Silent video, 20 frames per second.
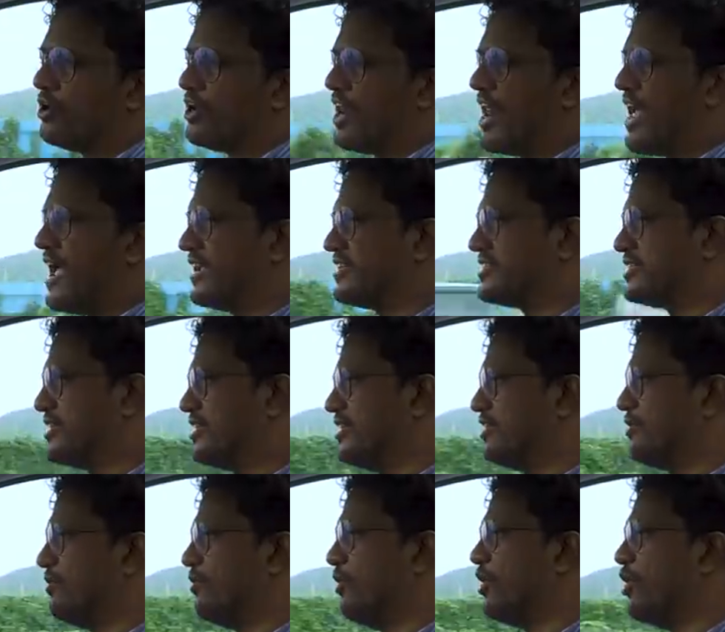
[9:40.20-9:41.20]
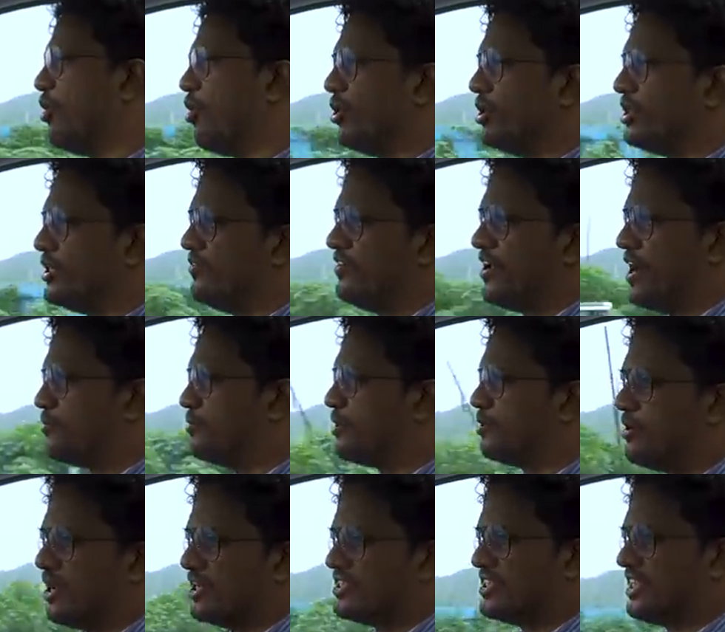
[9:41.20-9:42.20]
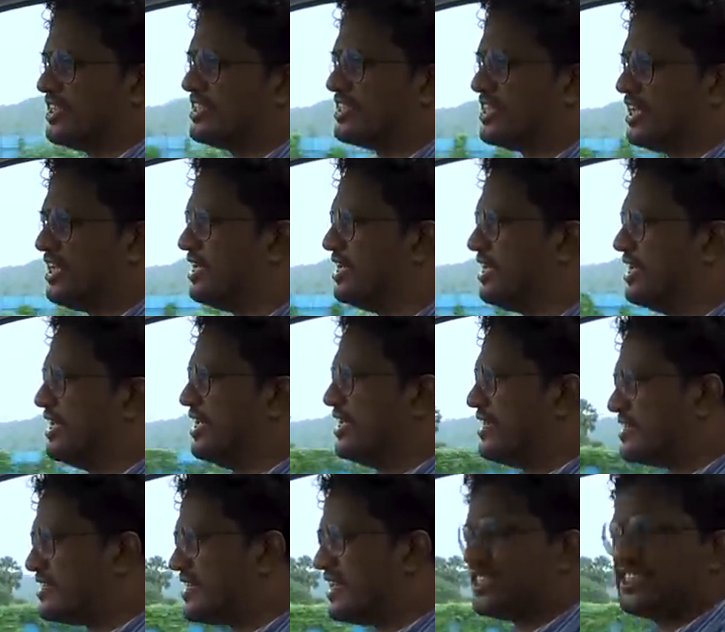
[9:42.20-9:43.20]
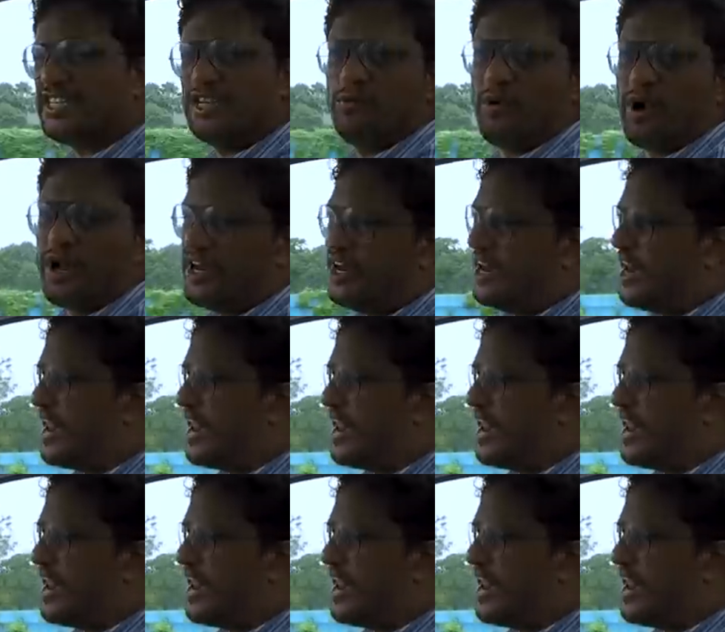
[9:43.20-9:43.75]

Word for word: lakhs, going all the way up to about 60, 61